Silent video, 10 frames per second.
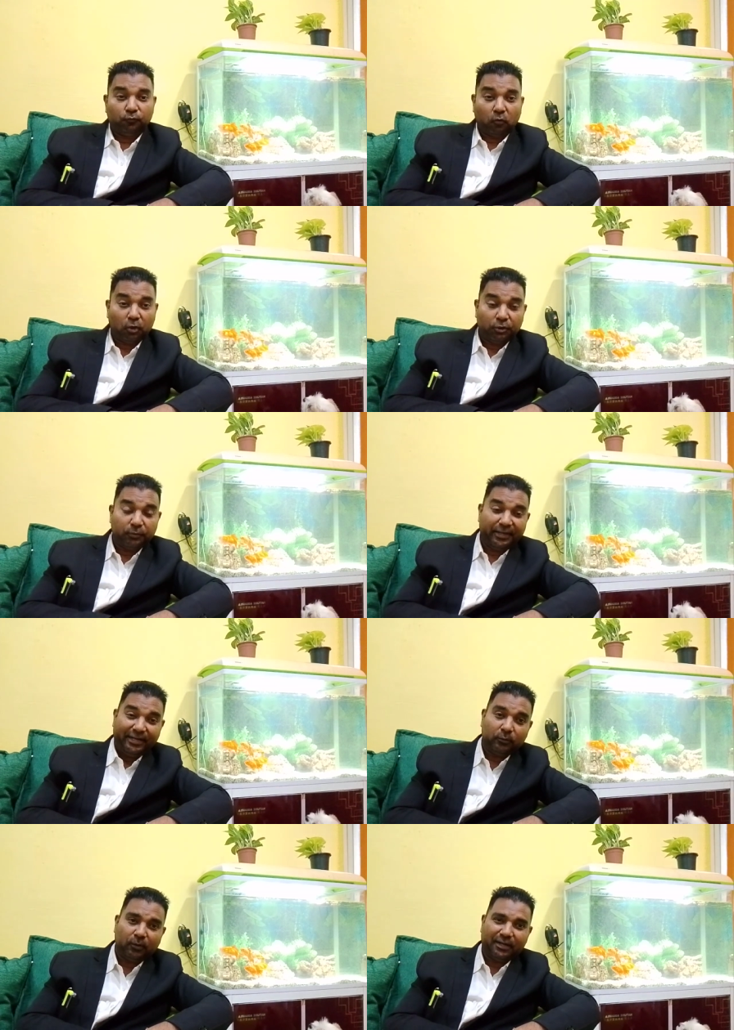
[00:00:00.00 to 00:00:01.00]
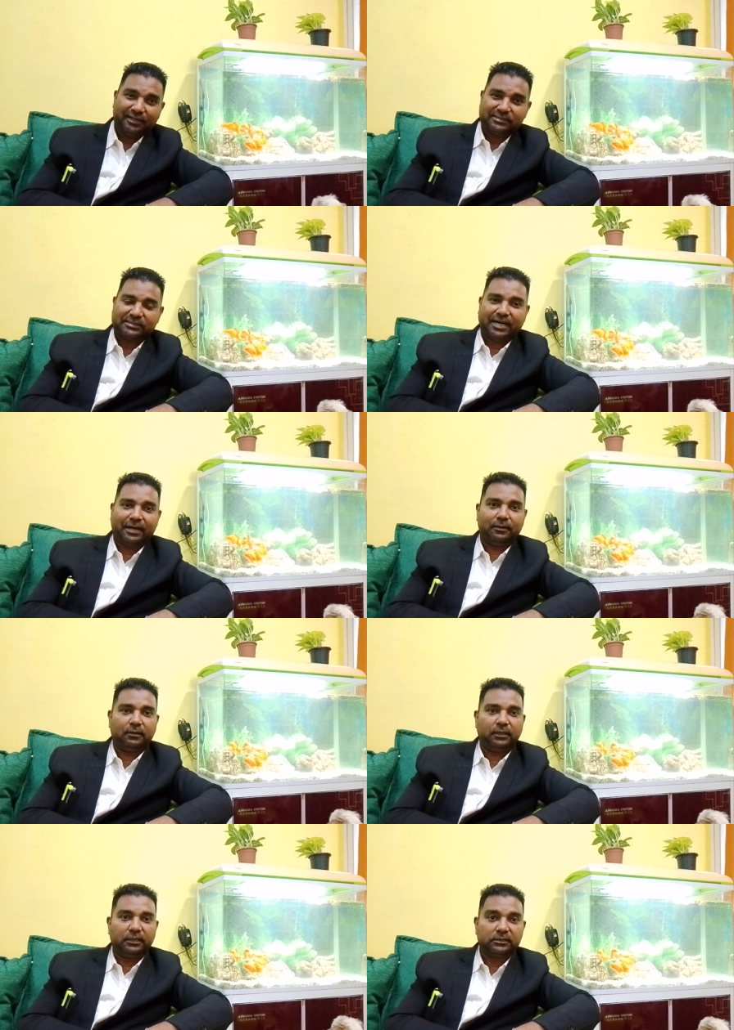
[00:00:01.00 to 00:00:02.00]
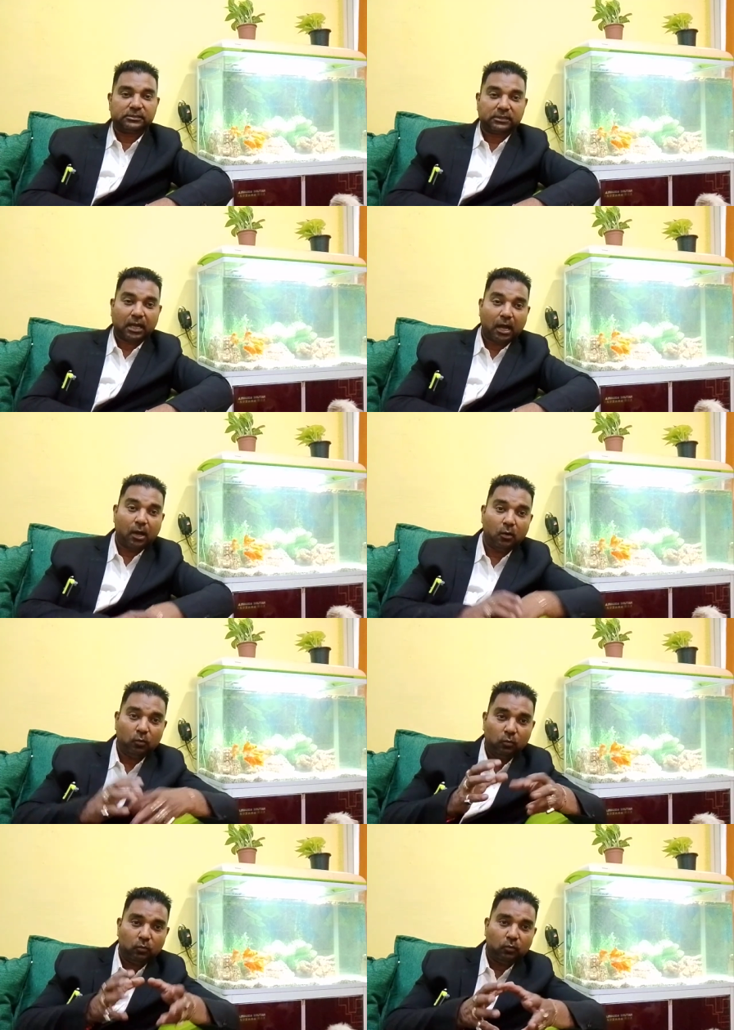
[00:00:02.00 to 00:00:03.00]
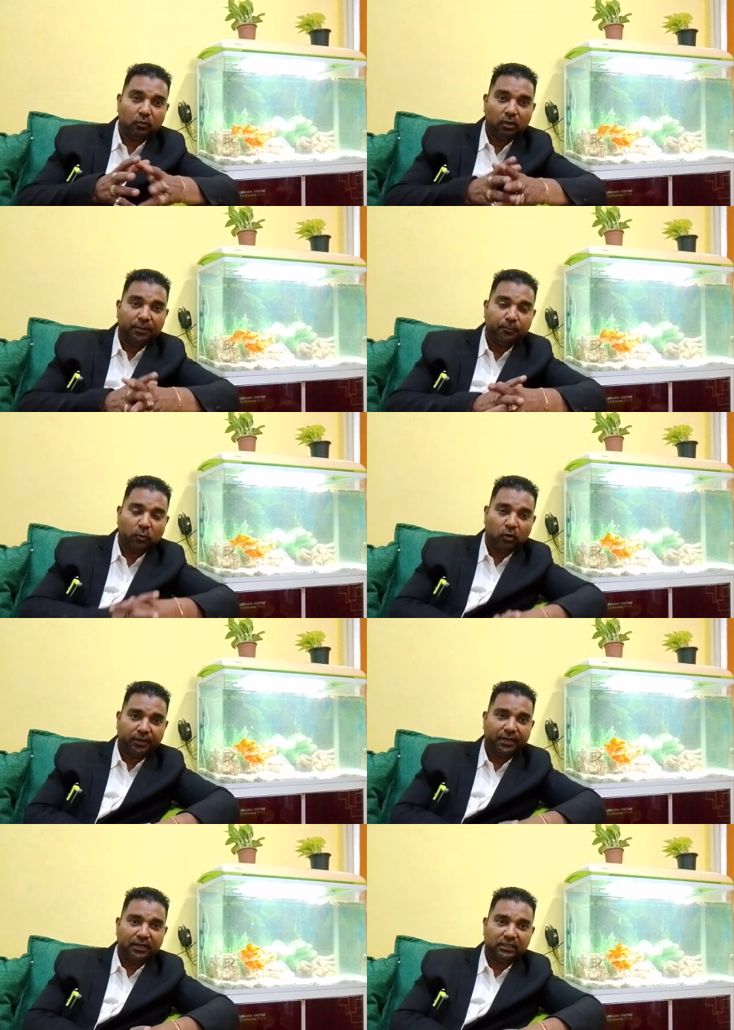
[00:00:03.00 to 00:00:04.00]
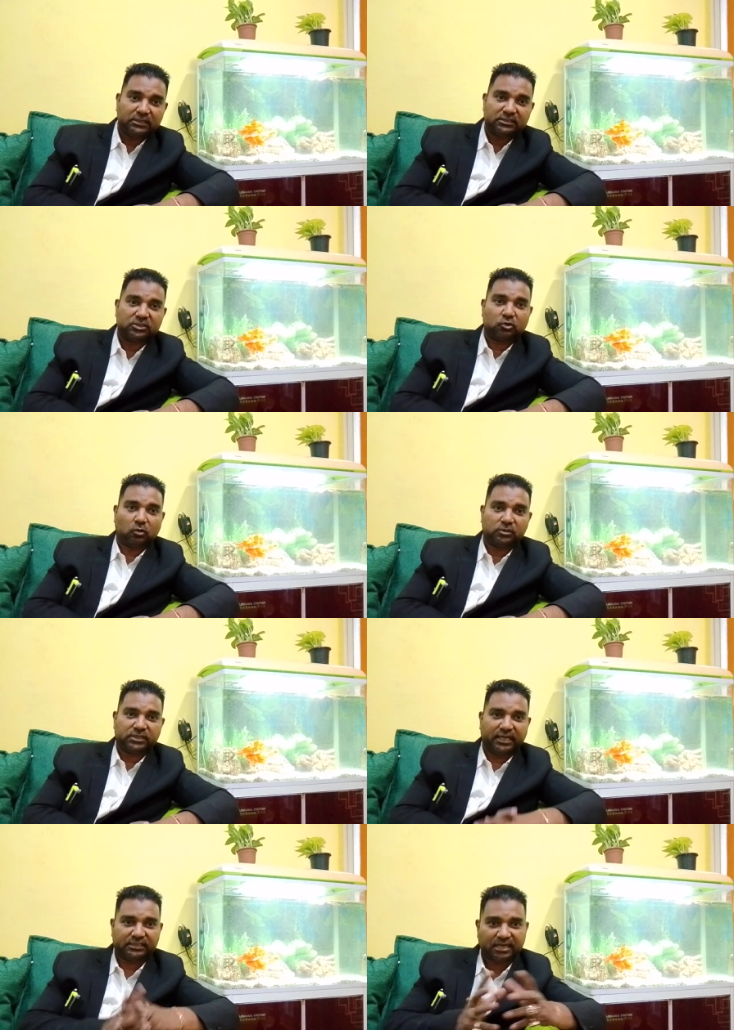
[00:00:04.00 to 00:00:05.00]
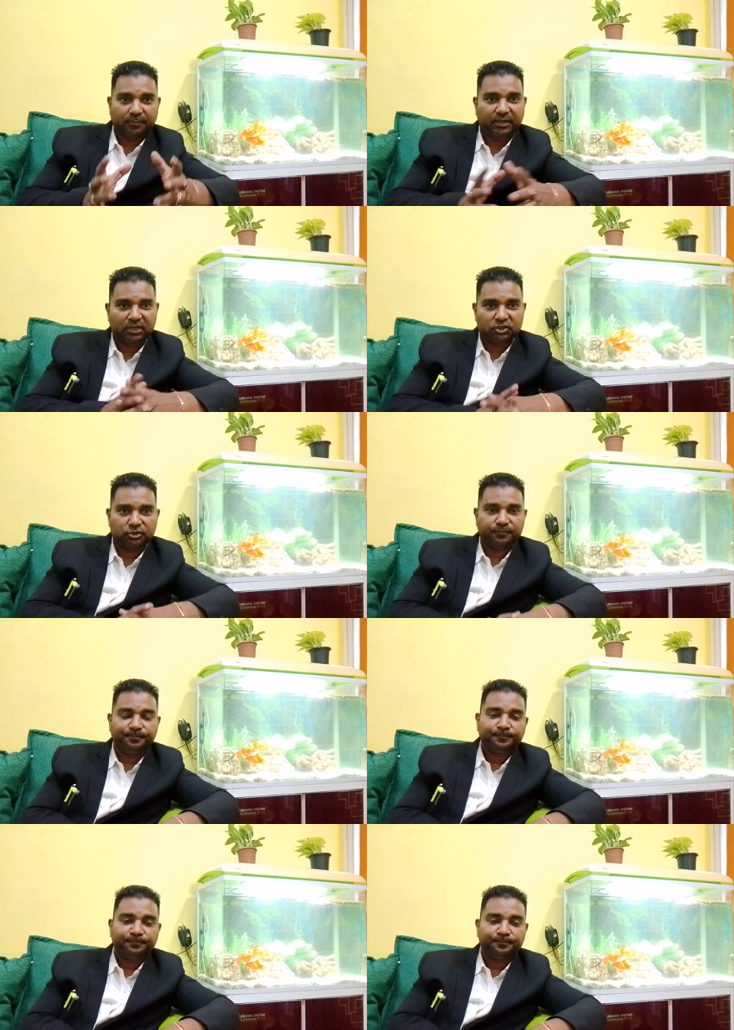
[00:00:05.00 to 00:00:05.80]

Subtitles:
what you need to understand is how important is this cross-examination.